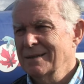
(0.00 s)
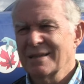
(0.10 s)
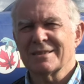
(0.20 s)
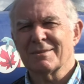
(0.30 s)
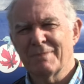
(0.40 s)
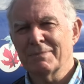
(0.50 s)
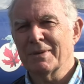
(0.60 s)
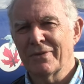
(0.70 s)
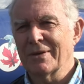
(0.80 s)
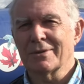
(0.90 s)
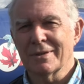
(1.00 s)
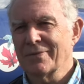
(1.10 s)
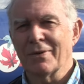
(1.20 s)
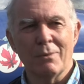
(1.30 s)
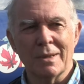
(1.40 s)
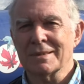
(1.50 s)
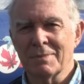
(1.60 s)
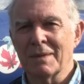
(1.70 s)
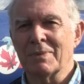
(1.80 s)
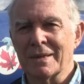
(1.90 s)
That just made me feel good for once
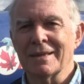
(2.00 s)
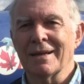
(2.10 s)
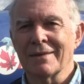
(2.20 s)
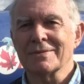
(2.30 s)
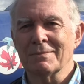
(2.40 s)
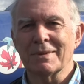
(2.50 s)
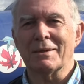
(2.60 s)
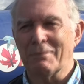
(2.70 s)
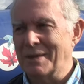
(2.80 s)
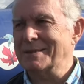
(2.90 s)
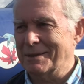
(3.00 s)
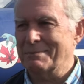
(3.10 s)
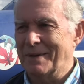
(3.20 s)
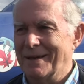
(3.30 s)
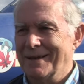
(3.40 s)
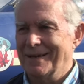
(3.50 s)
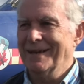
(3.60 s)
in my bloody life. Somebody wanted me.